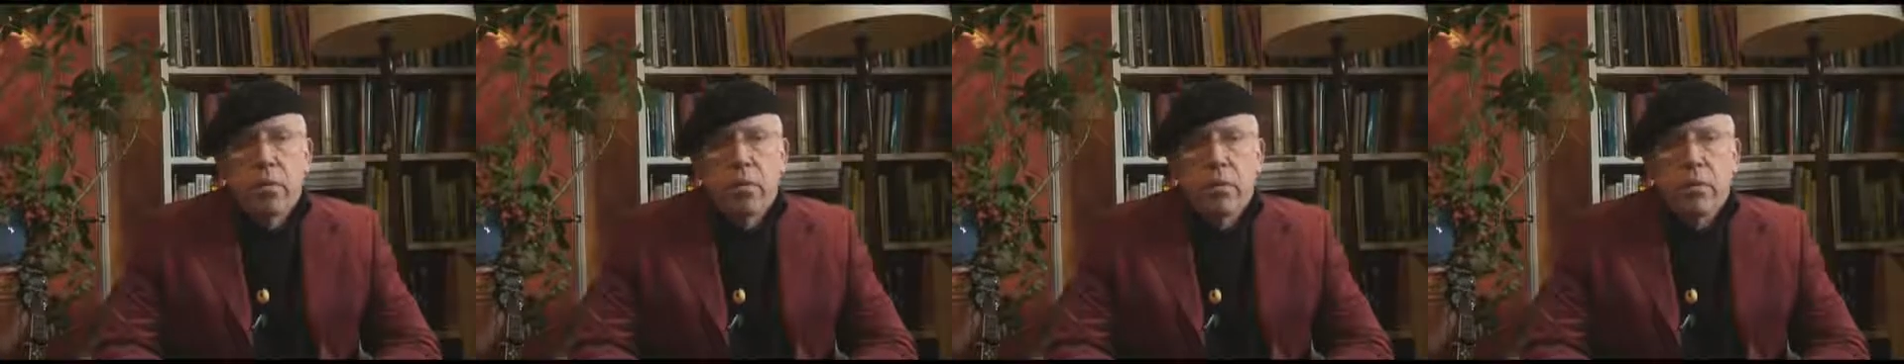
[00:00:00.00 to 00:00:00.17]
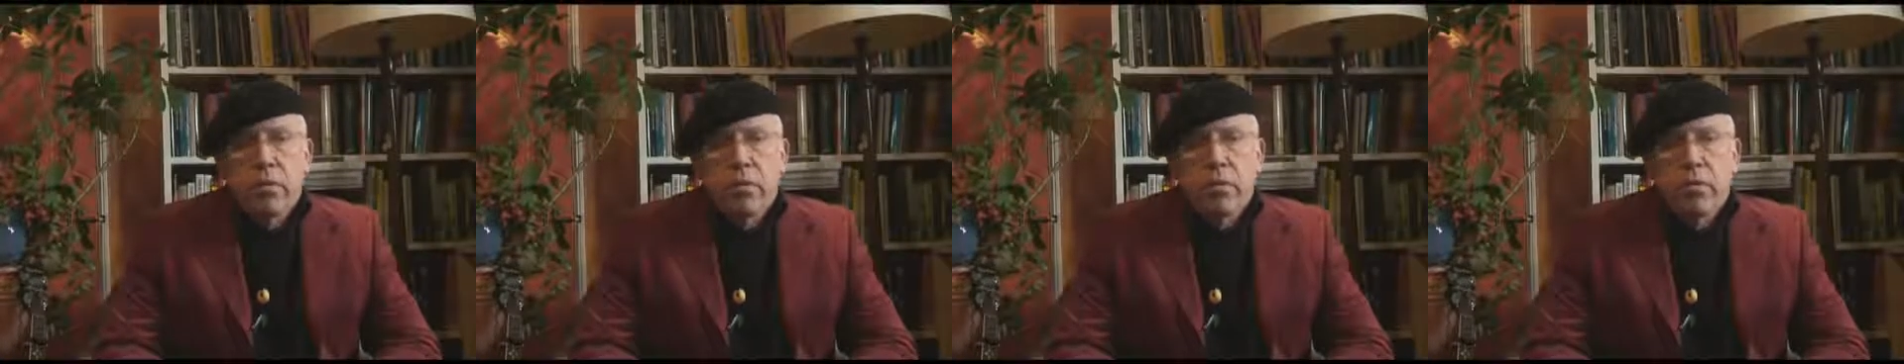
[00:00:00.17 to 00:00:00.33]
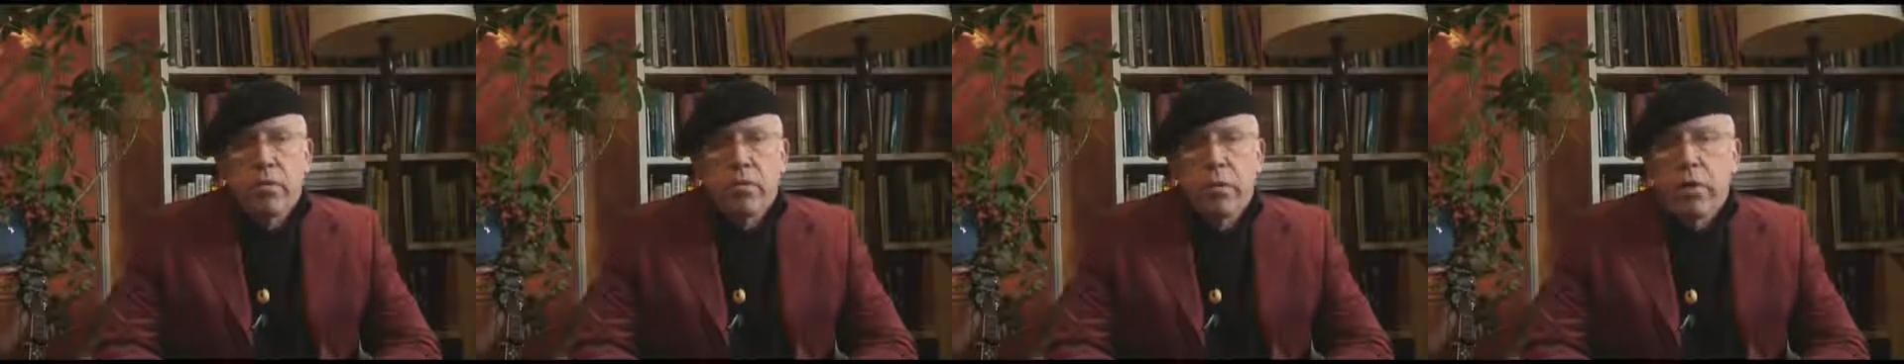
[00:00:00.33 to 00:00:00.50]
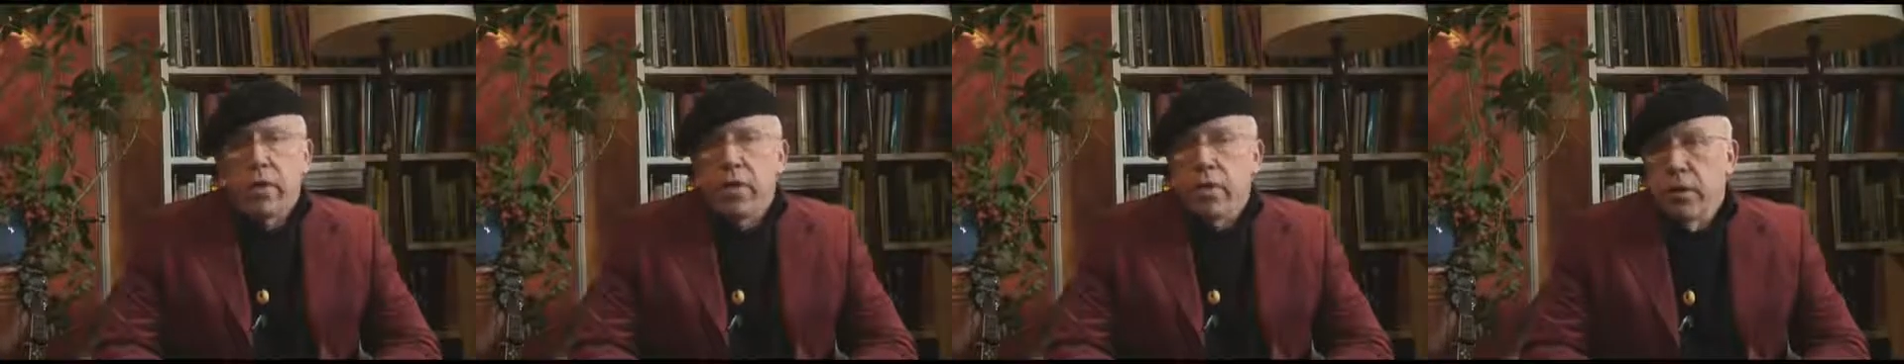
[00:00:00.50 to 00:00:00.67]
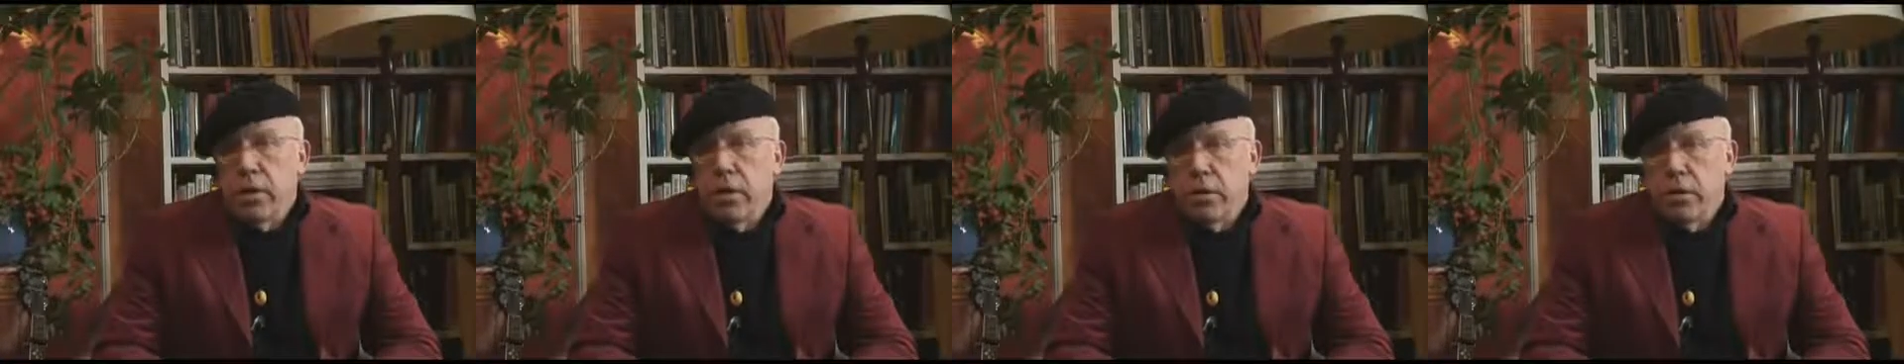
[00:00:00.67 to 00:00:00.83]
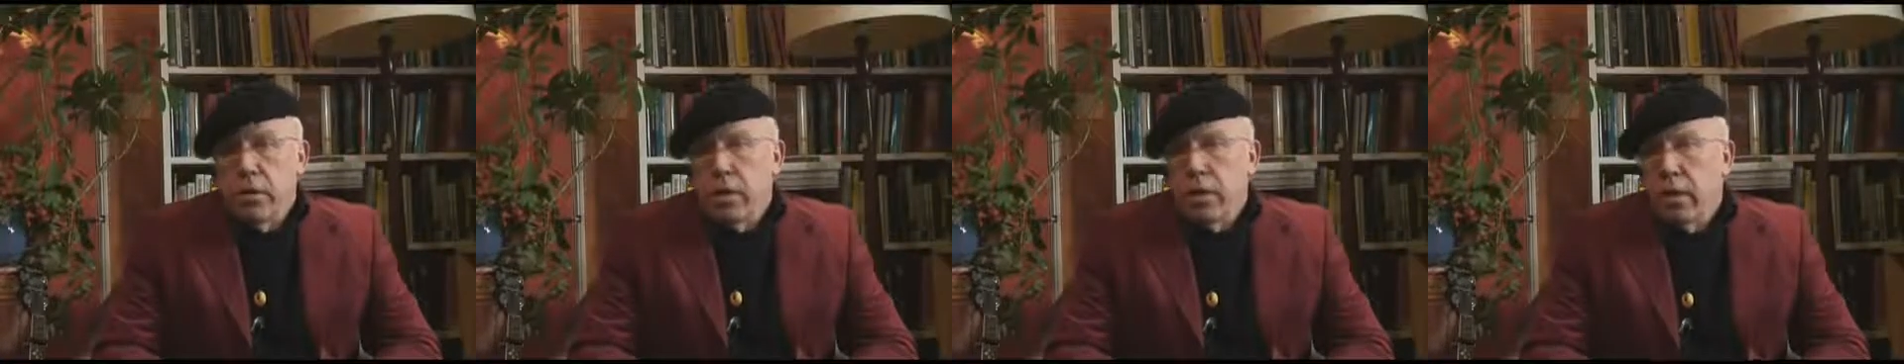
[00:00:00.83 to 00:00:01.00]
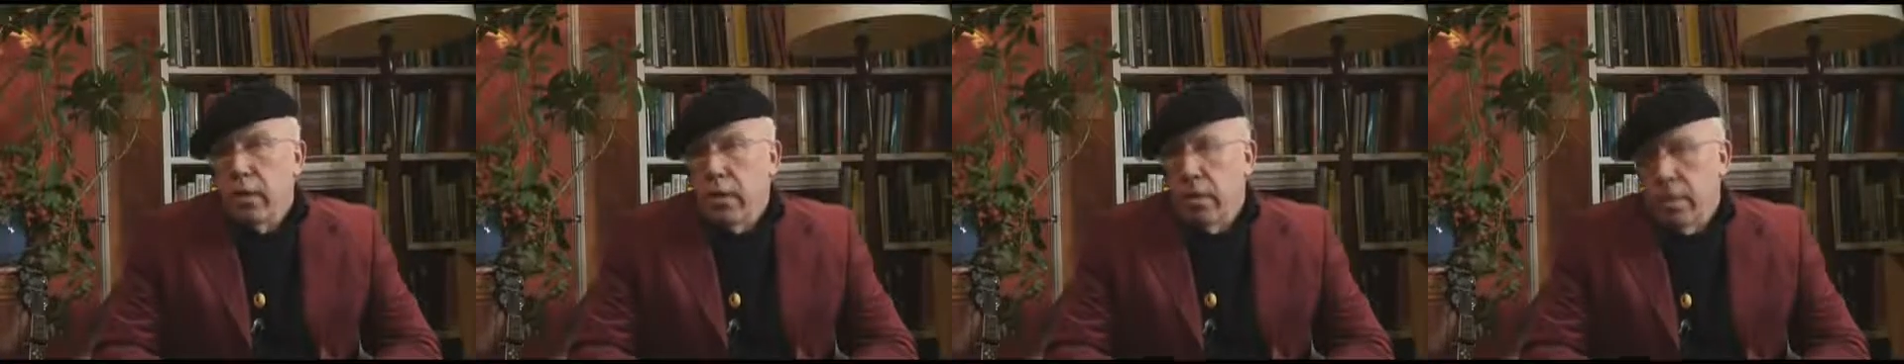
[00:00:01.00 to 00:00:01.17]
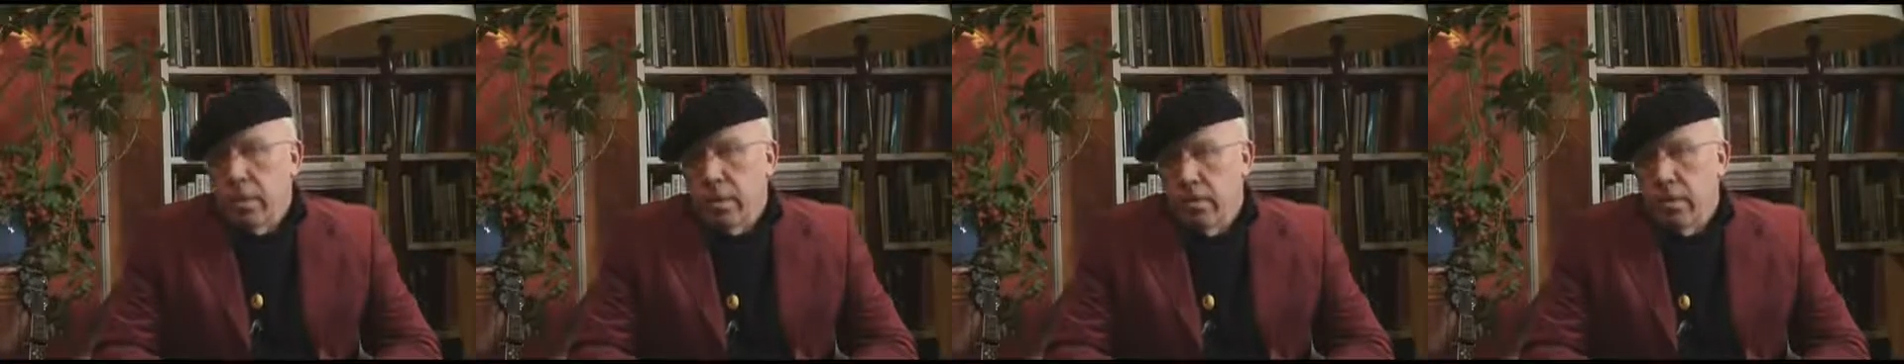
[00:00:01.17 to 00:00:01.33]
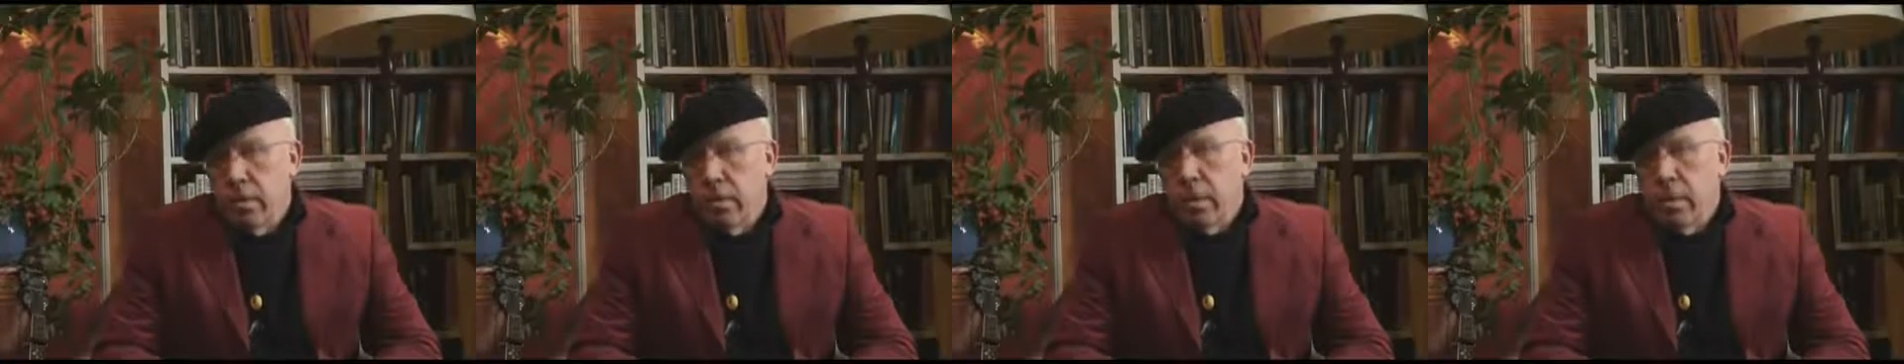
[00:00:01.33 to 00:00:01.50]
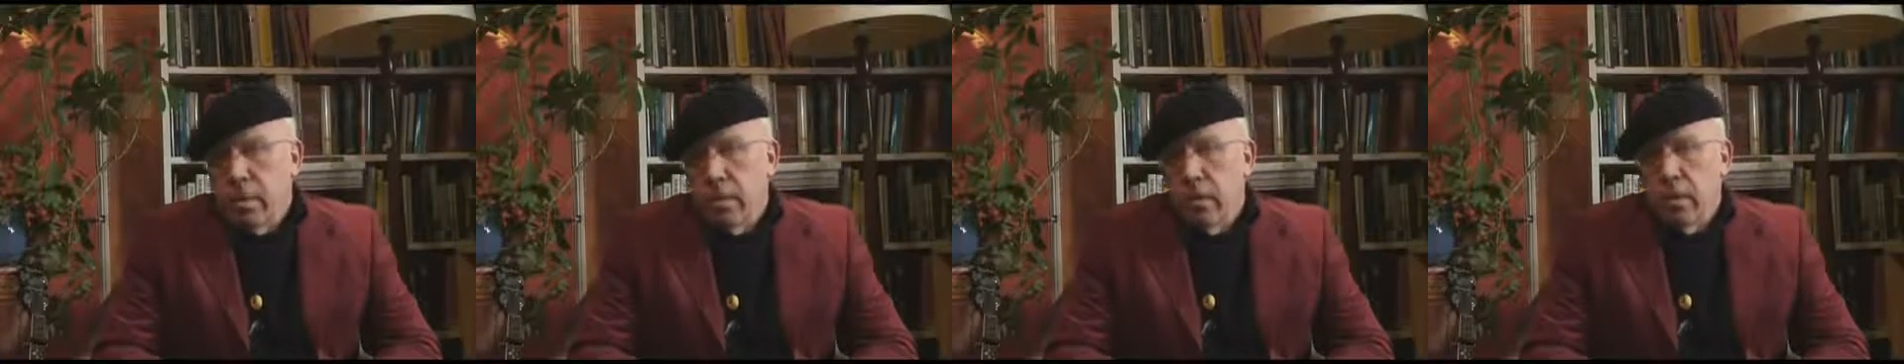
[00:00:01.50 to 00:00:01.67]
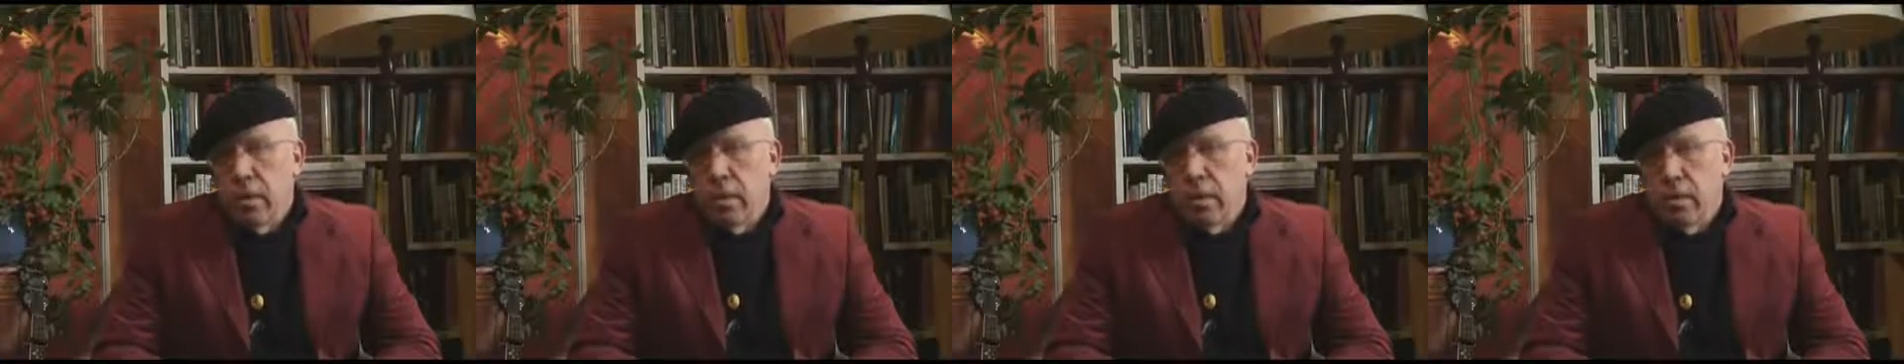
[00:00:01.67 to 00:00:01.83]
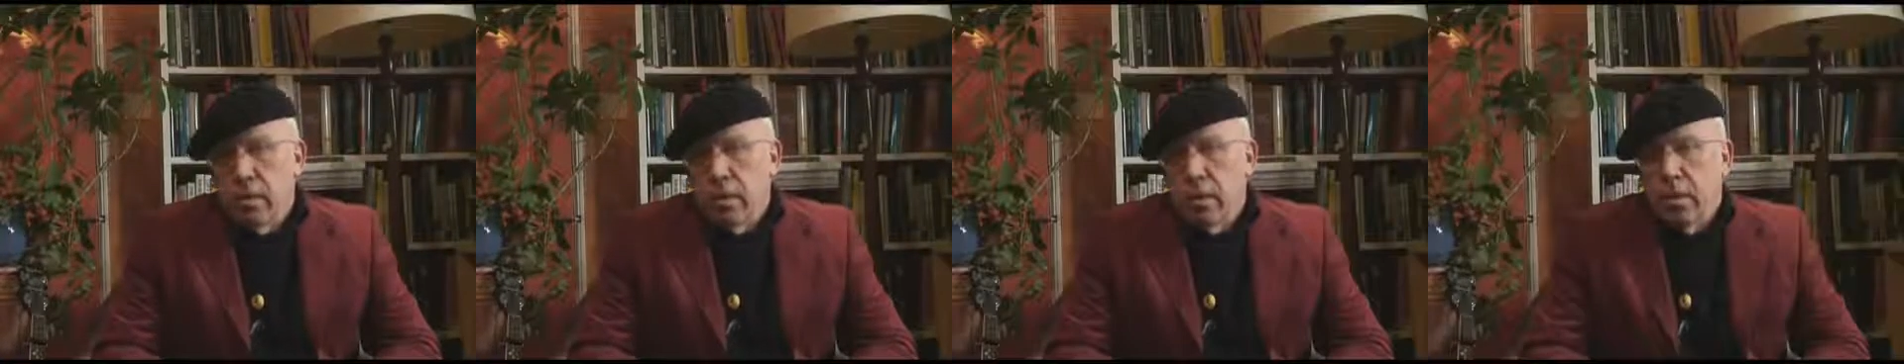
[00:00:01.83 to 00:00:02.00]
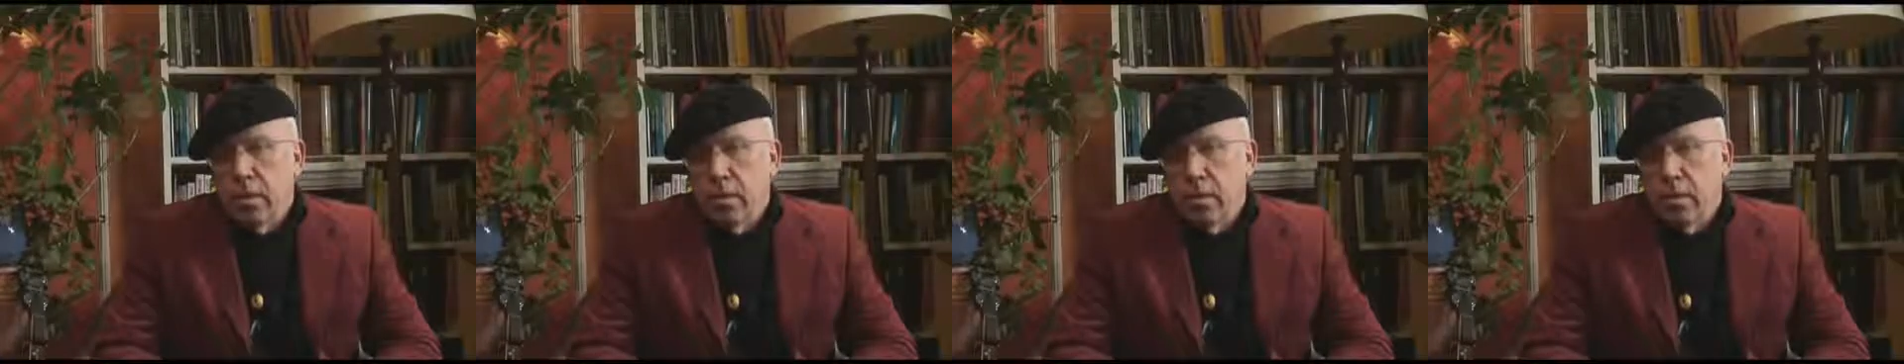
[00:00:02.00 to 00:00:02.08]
which funded the